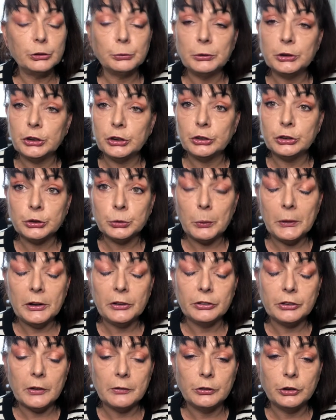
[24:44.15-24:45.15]
which is
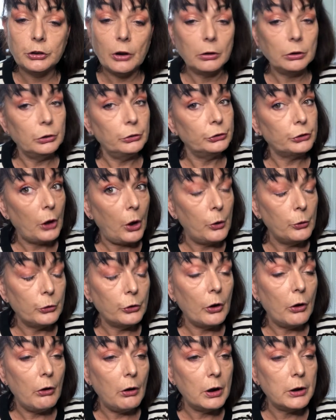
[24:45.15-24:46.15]

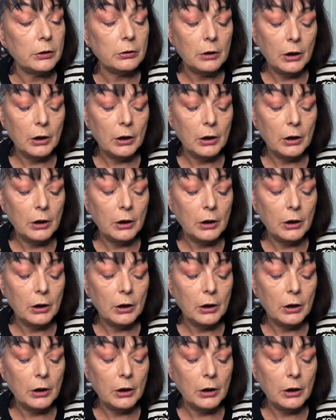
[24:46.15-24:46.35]
$27.09